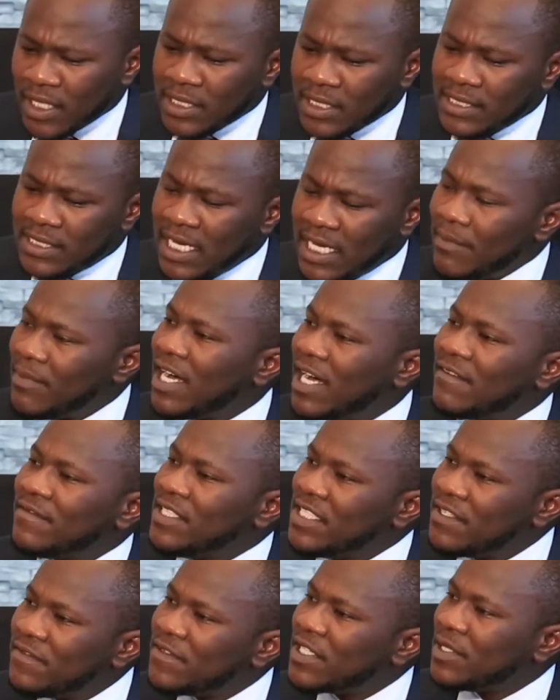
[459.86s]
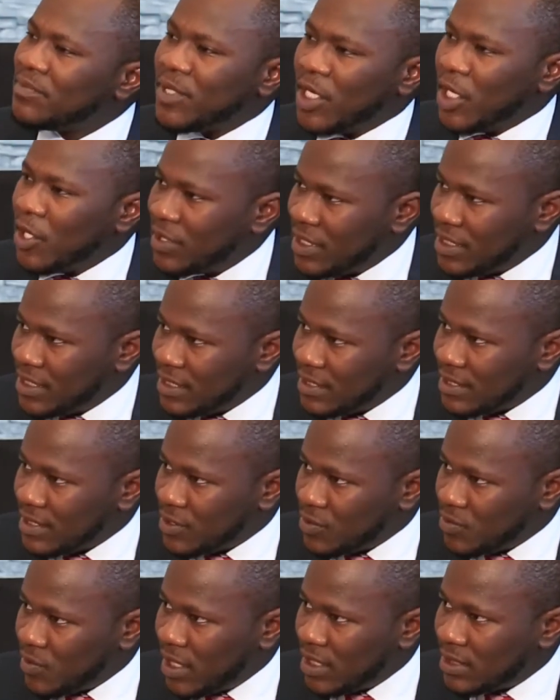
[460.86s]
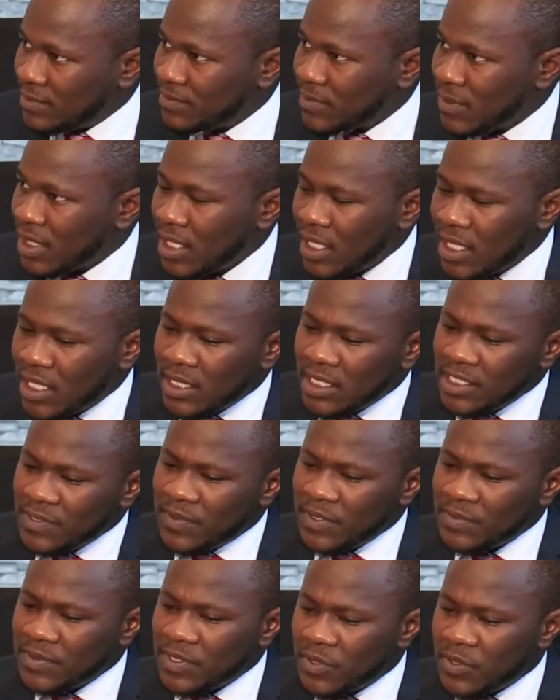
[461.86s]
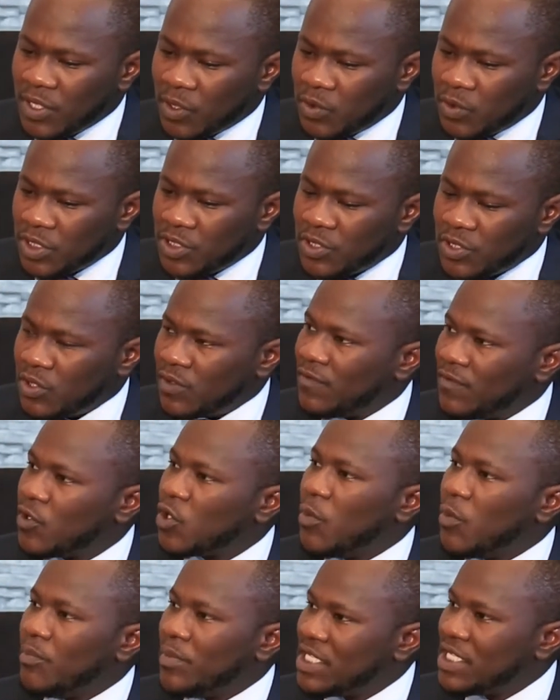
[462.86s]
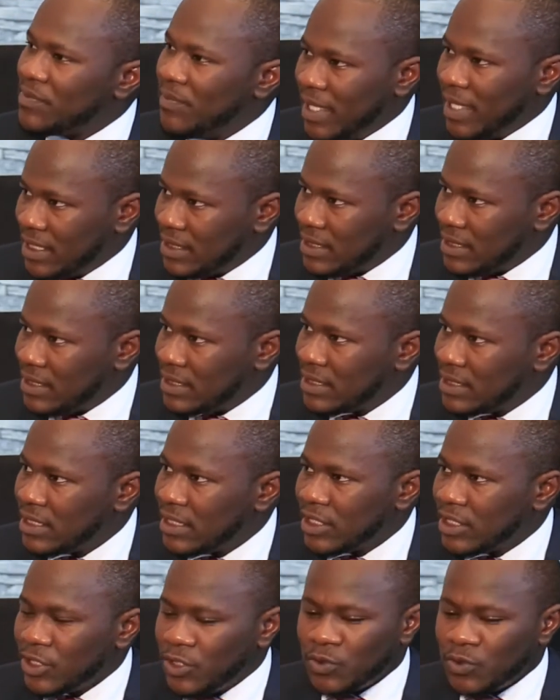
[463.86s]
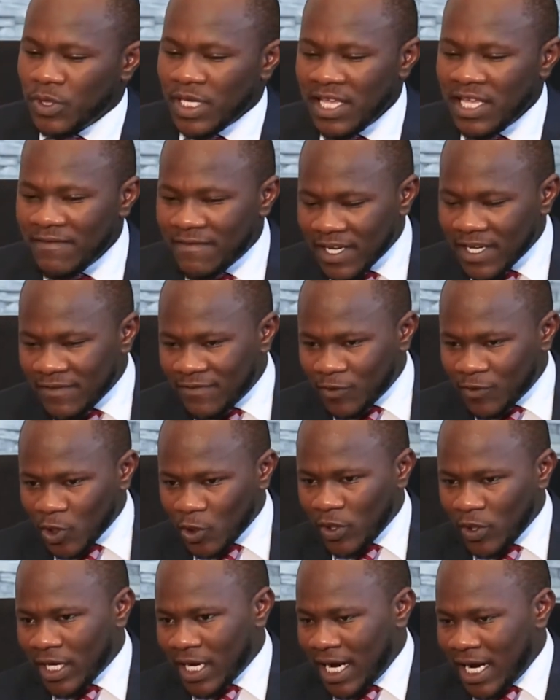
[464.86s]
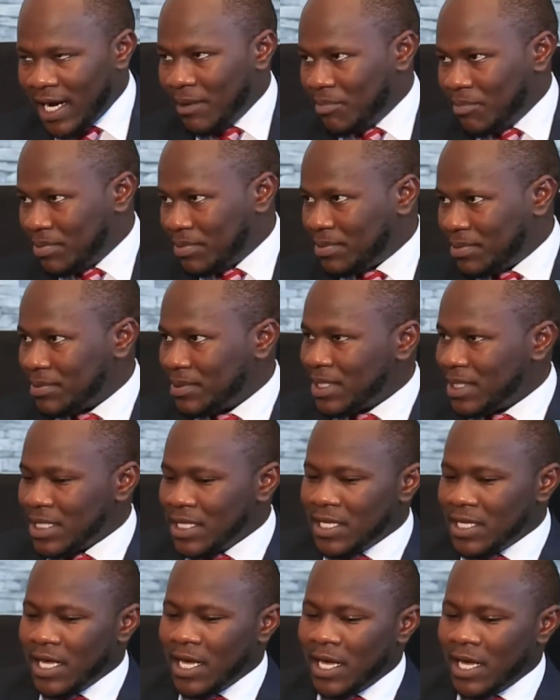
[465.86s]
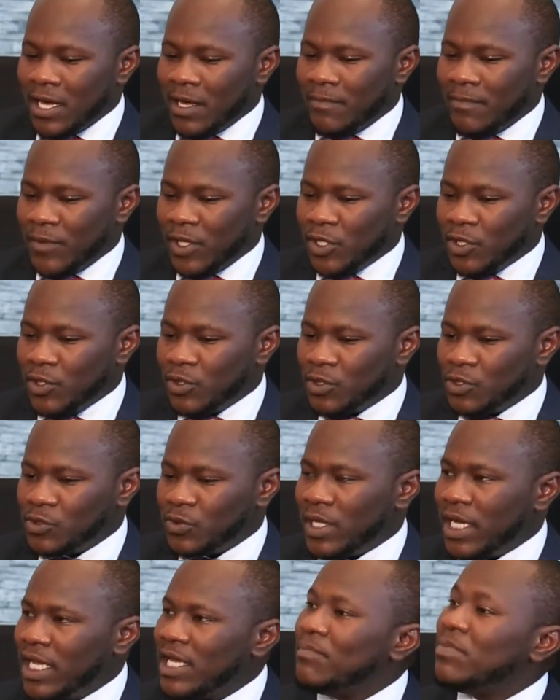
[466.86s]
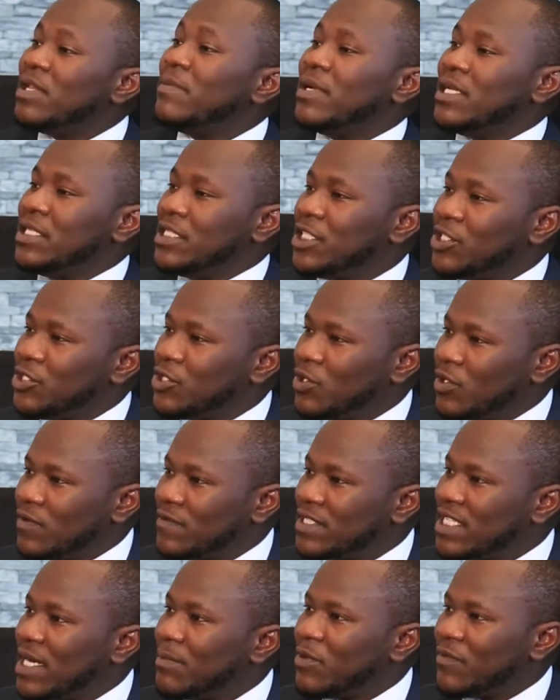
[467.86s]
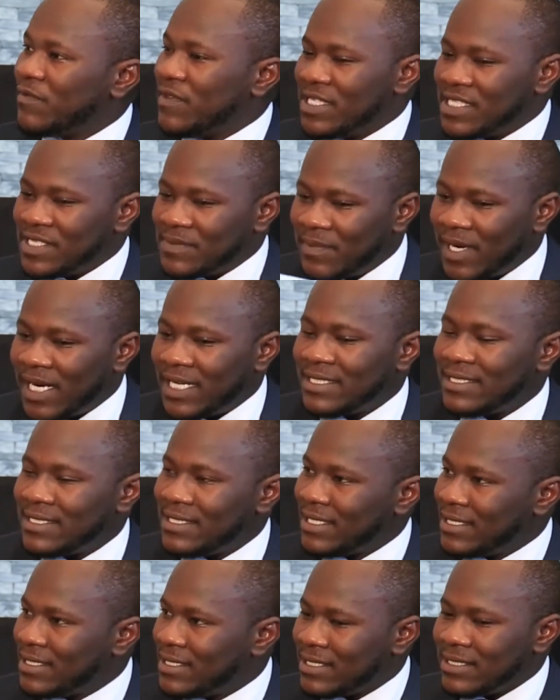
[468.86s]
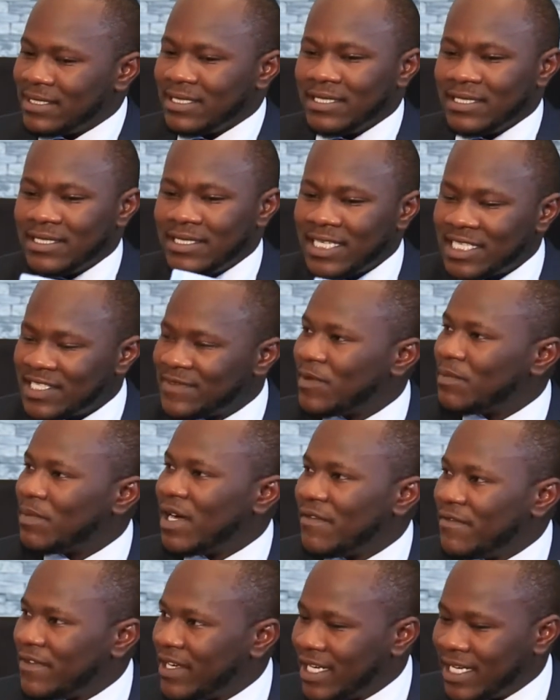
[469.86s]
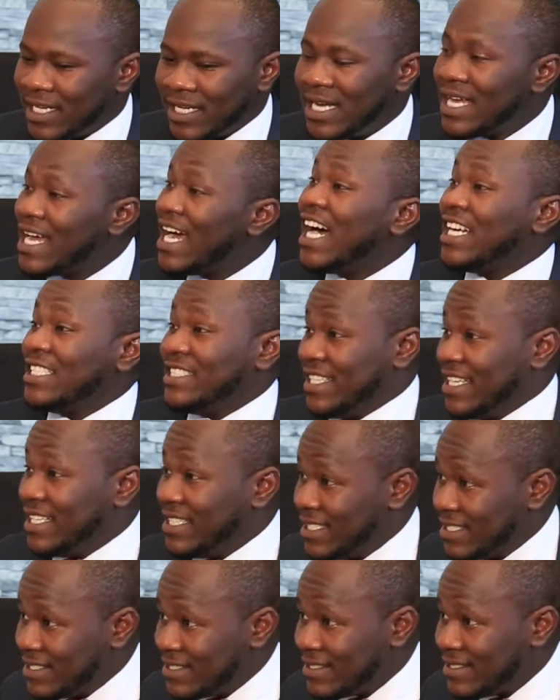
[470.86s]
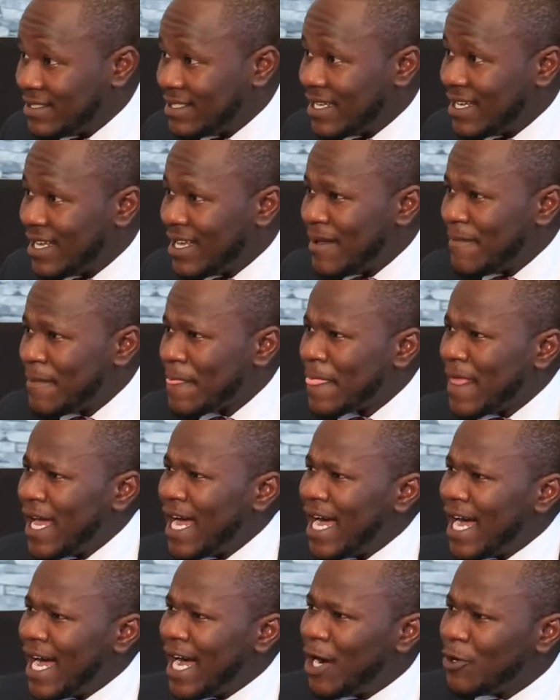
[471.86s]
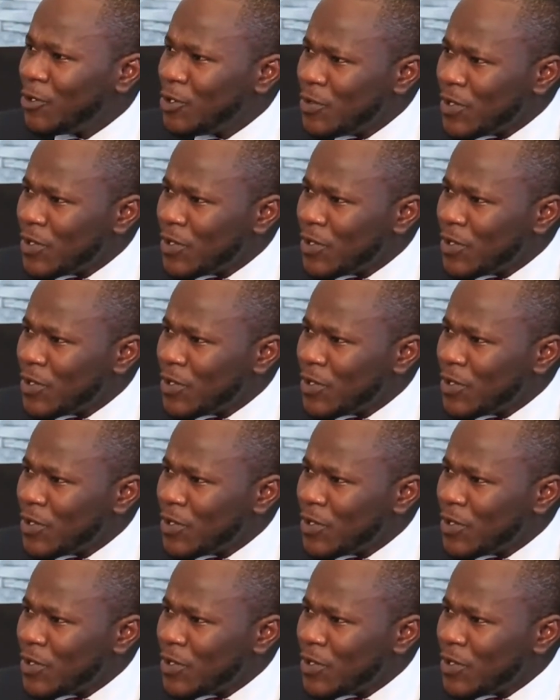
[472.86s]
Some have different priorities as well. This brings us to the question of commitments to even following up to the implementation of some of the smart cities and Transform Africa agendas. How do